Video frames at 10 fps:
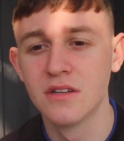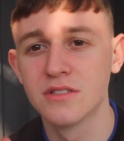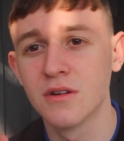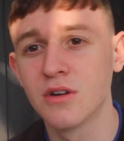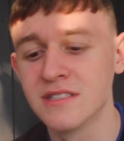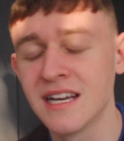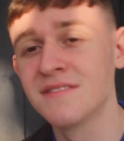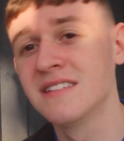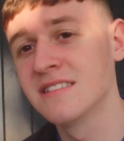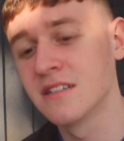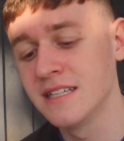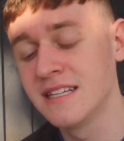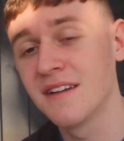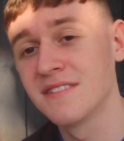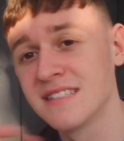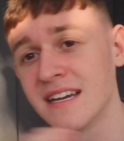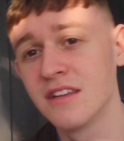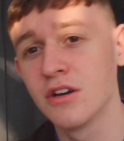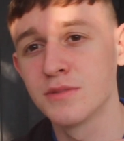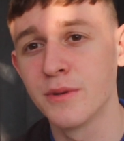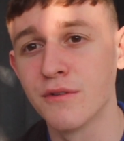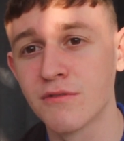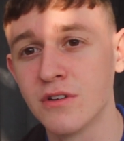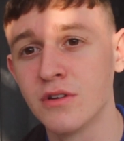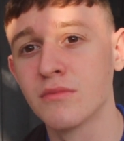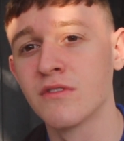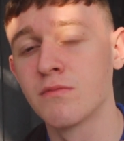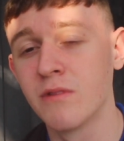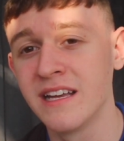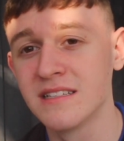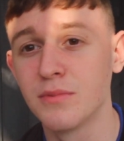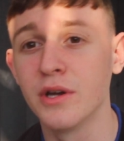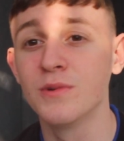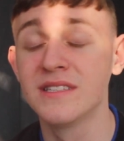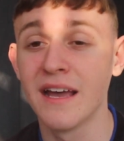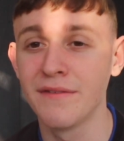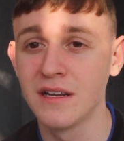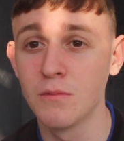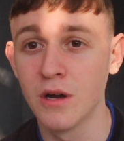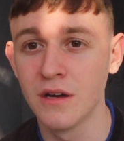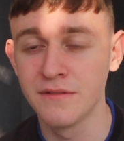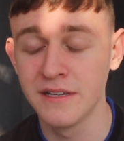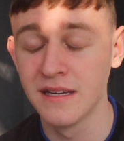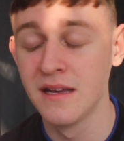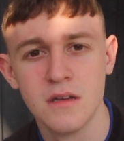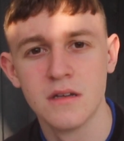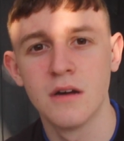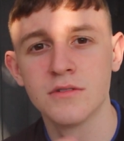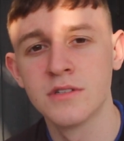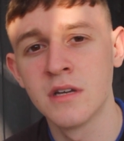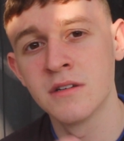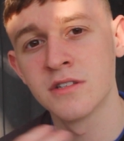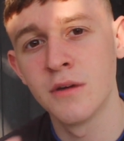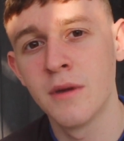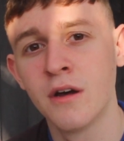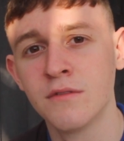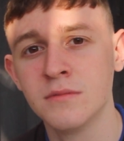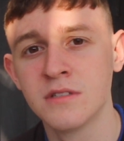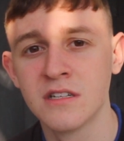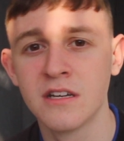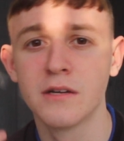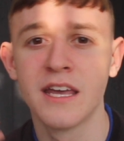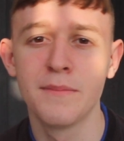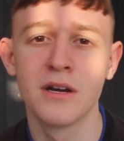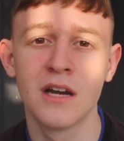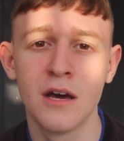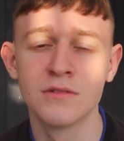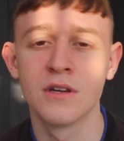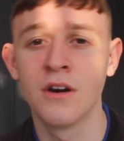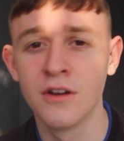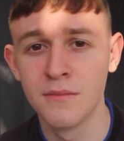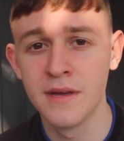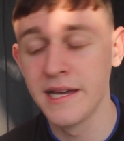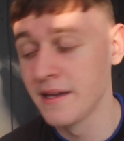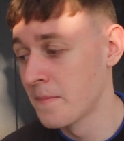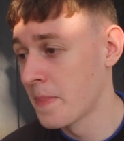So guys, after this, I did have to stay in the hospital for a number of weeks, but it was definitely worth it. I was also assigned my own room so they could keep a close eye on me.